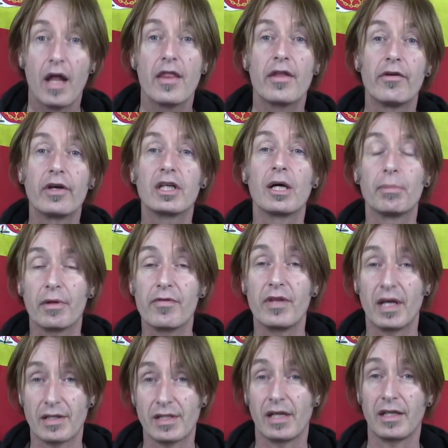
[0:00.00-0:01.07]
there are a couple of
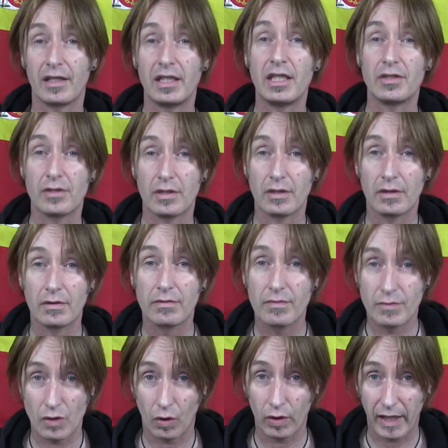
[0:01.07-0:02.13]
things that you need to
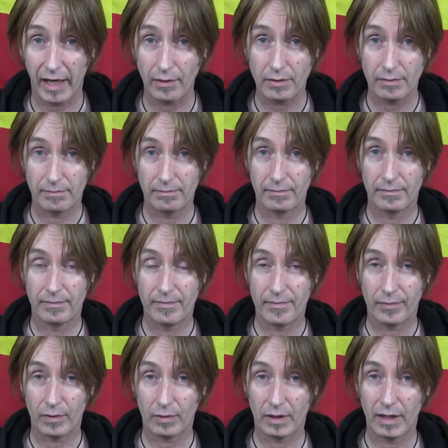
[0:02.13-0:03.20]
sort out.
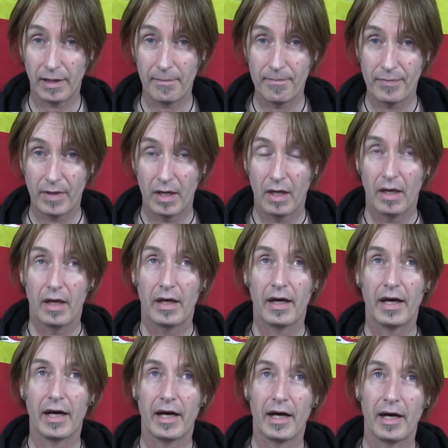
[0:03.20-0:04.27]
Okay,
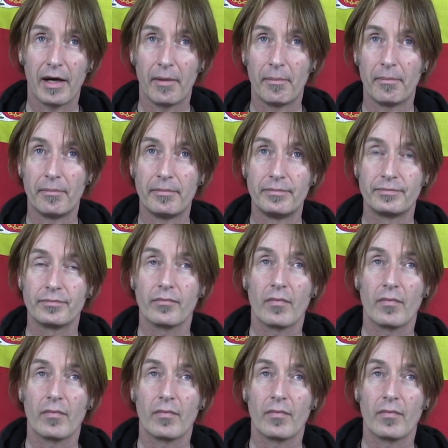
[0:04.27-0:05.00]
mañana